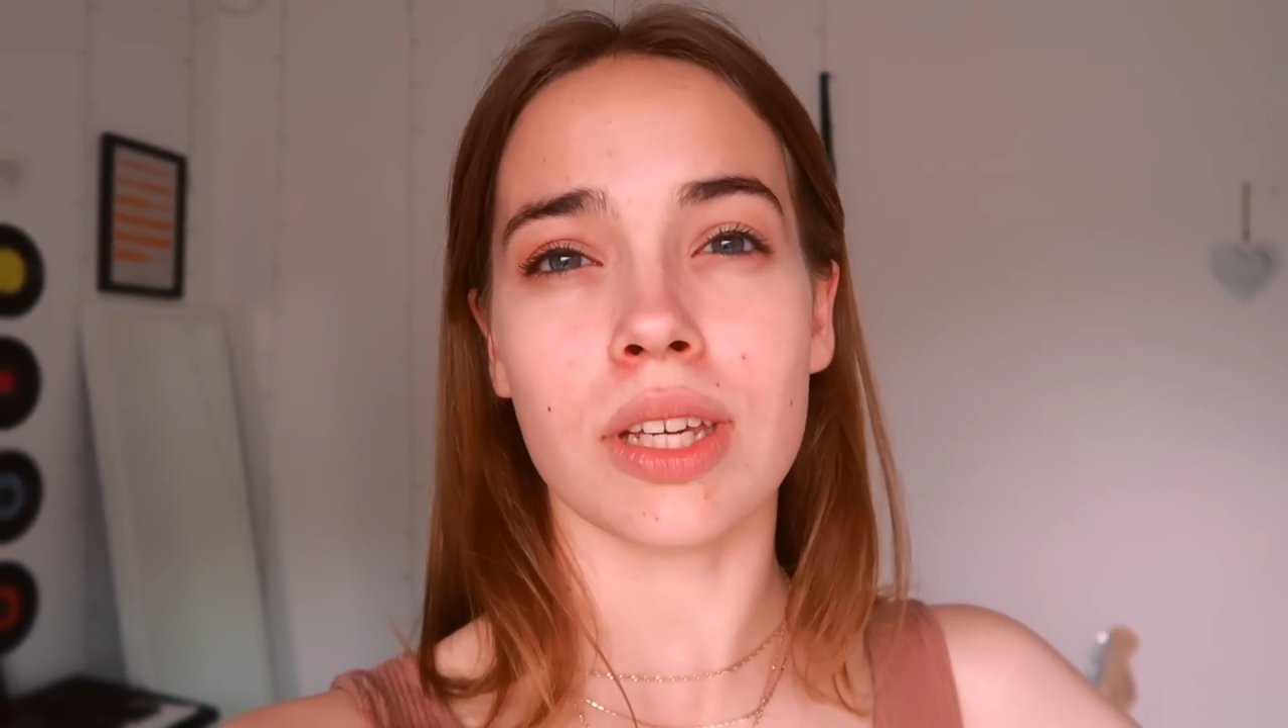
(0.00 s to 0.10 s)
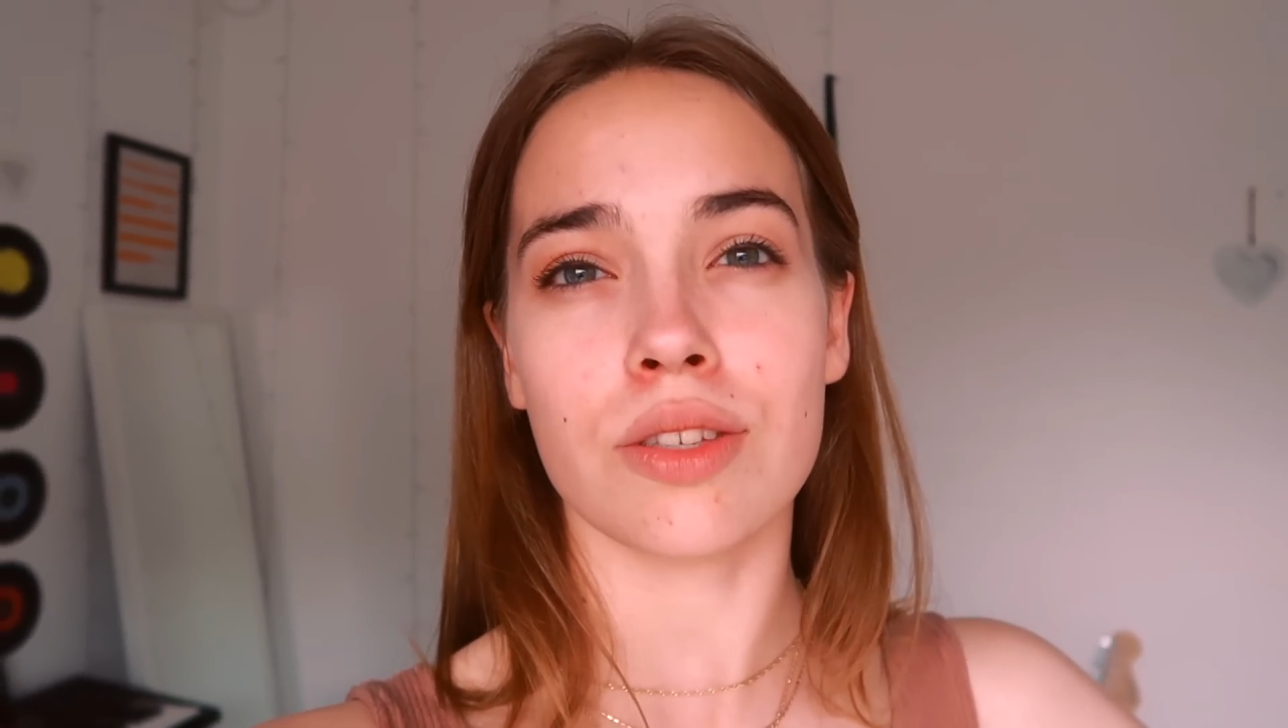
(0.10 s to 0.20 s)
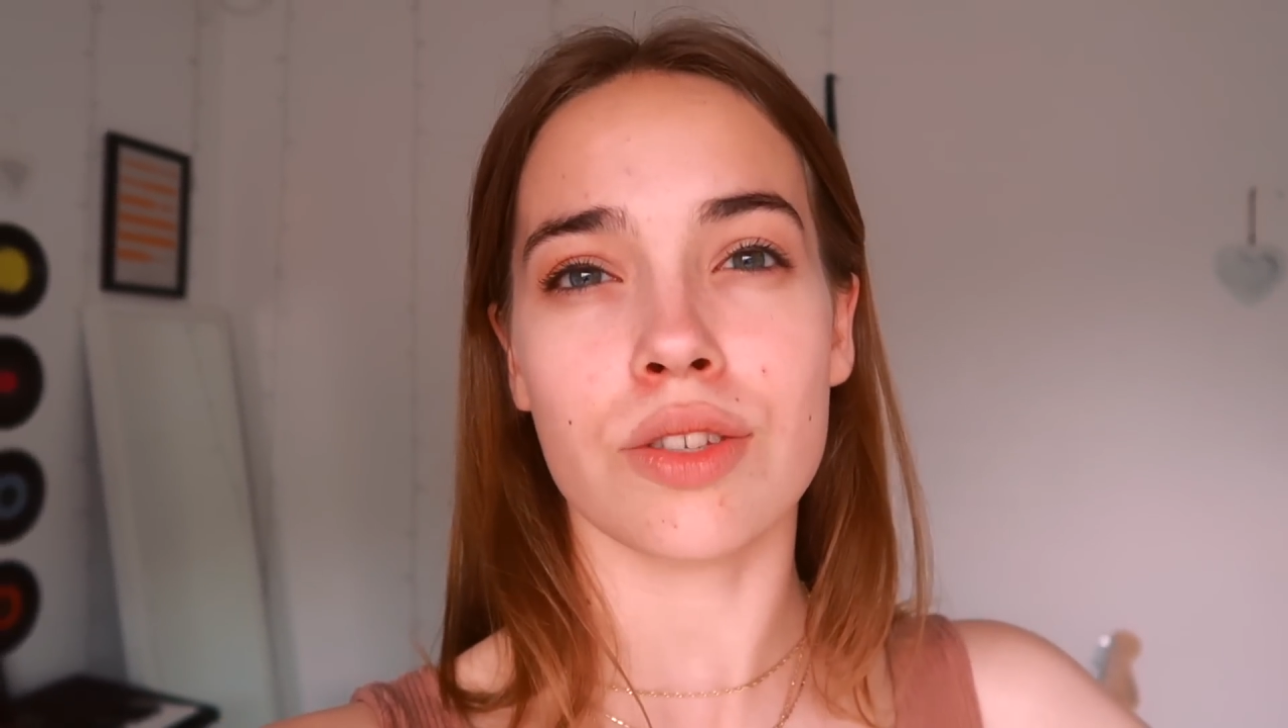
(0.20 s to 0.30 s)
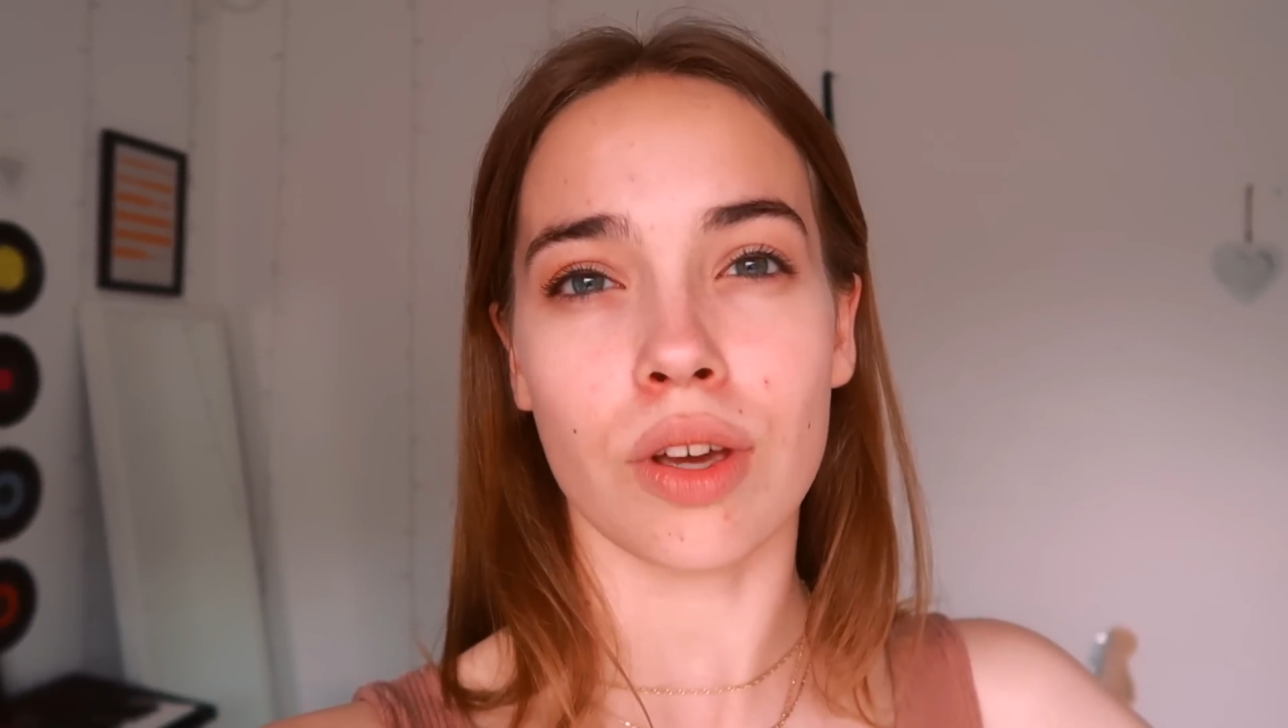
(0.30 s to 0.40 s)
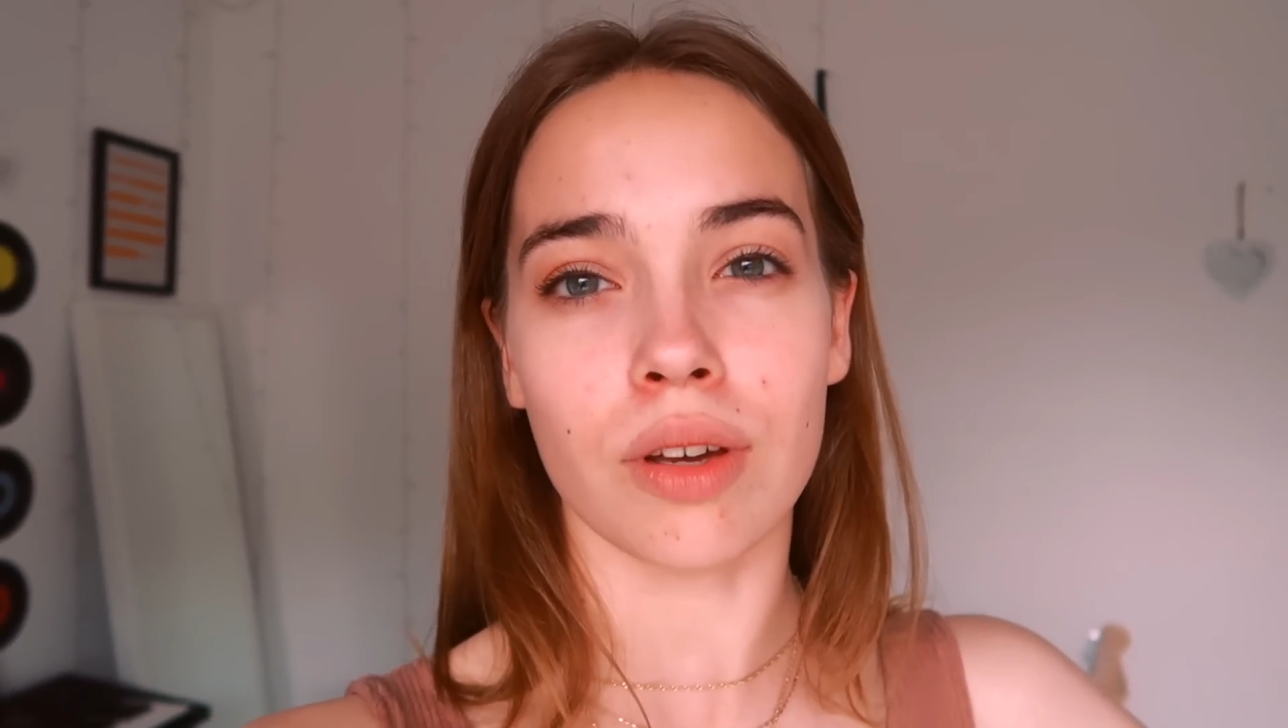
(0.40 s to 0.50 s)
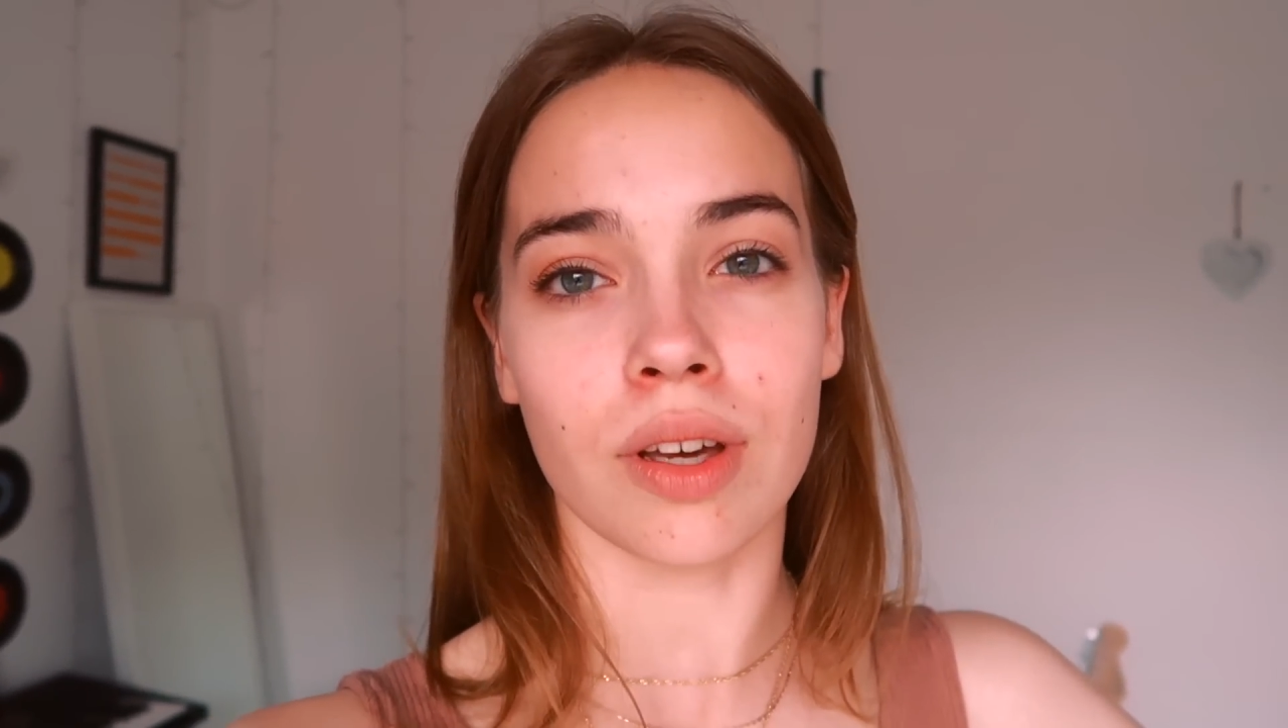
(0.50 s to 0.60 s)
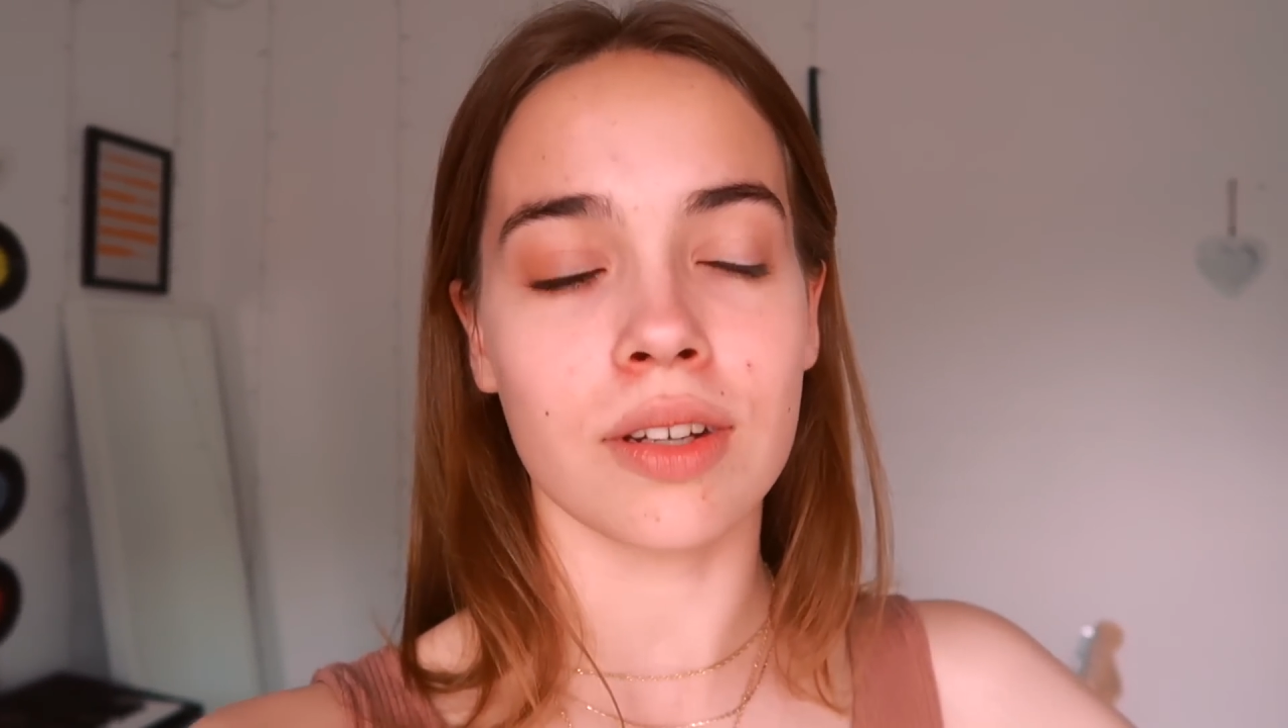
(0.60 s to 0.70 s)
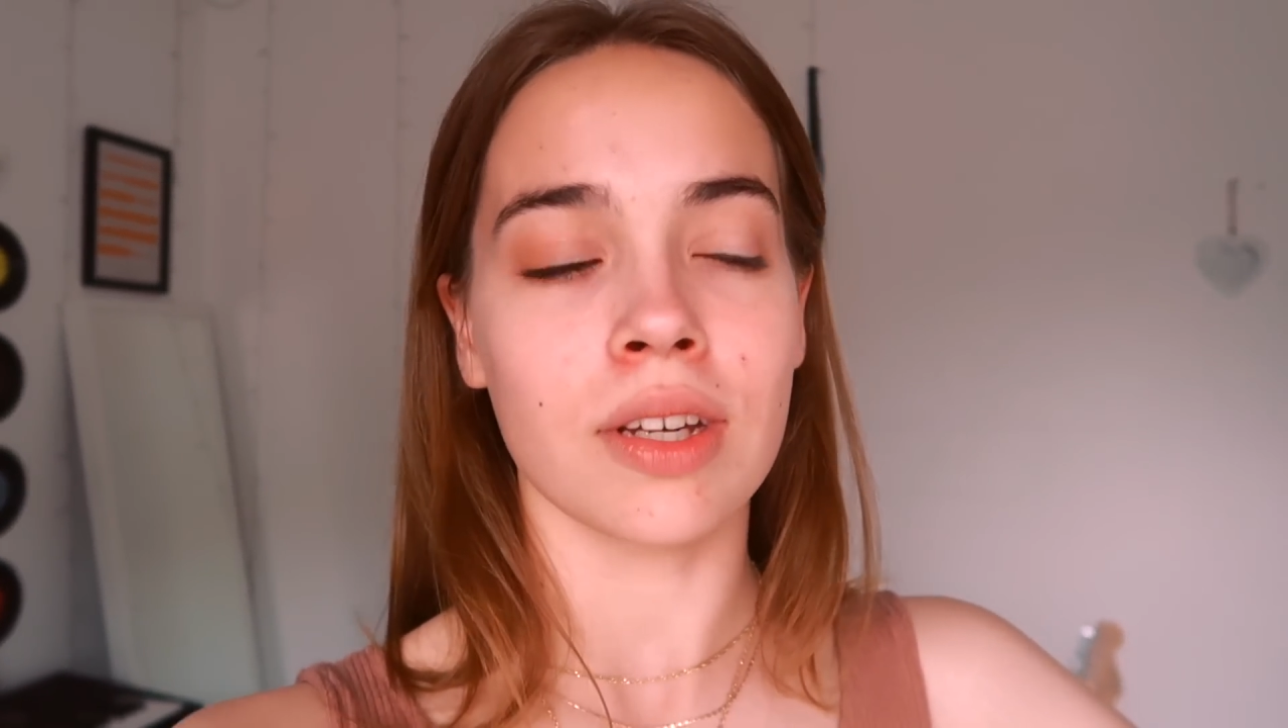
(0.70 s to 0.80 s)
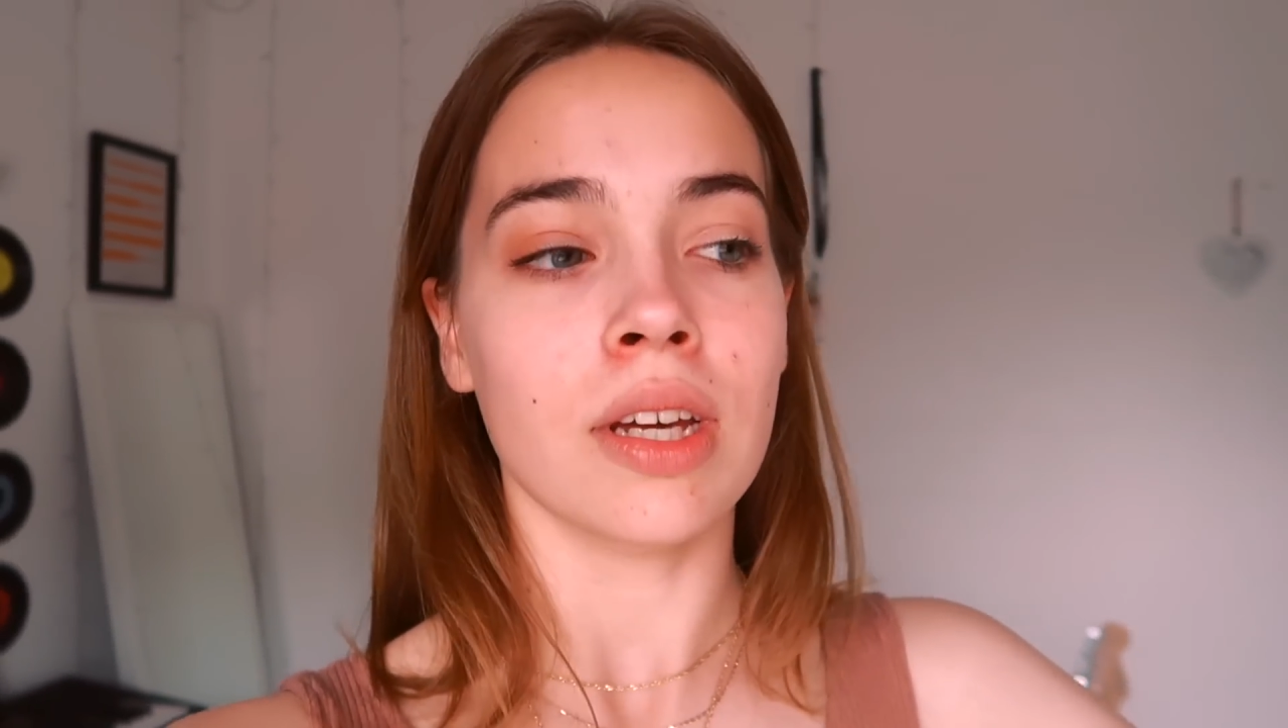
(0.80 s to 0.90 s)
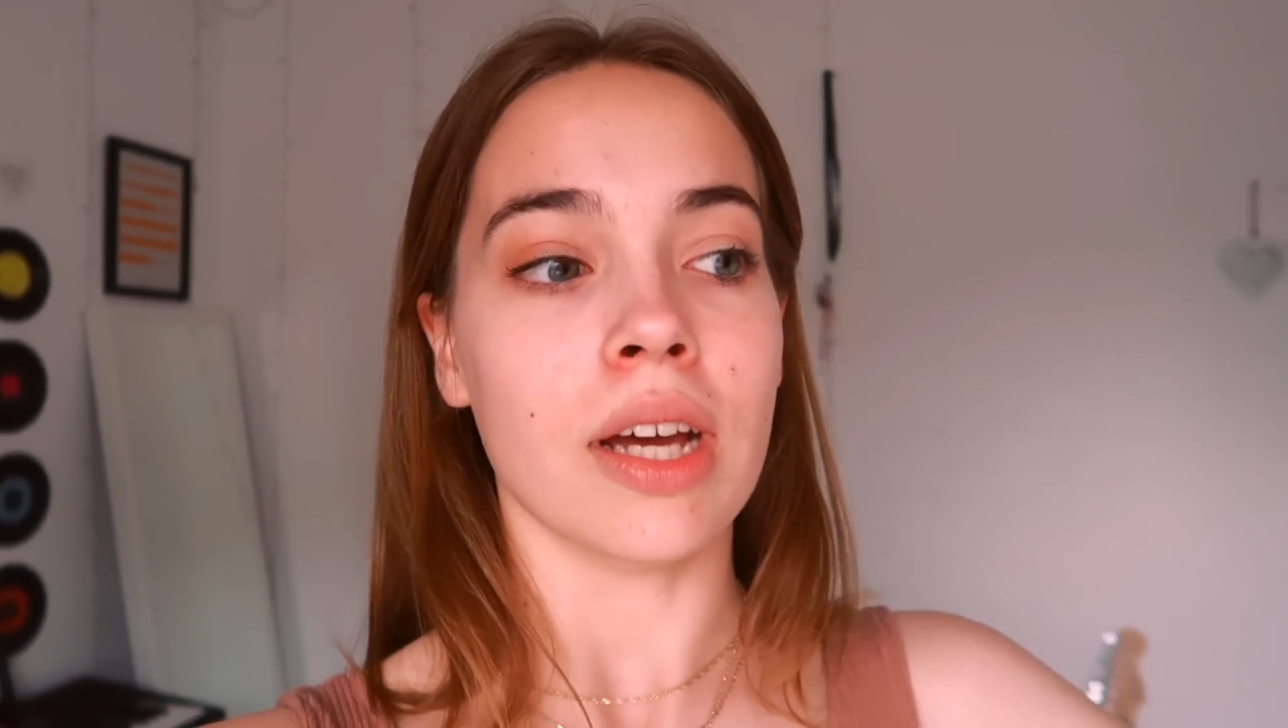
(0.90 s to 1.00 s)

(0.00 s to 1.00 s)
Like, it's so good.